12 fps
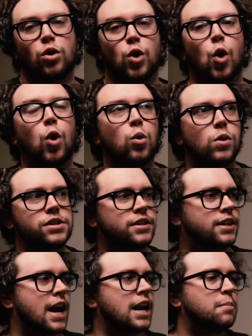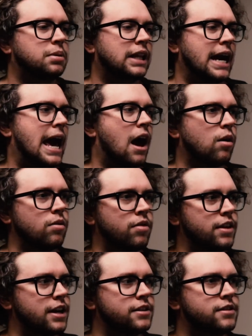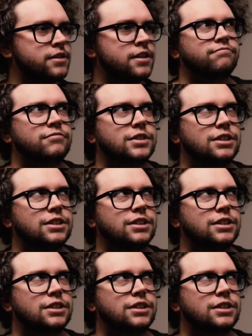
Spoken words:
goal was to kind of play out this